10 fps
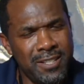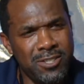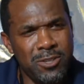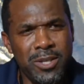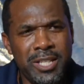
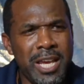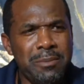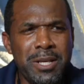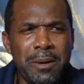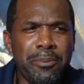So it gave
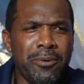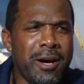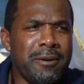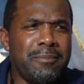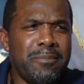me a
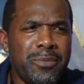prompt.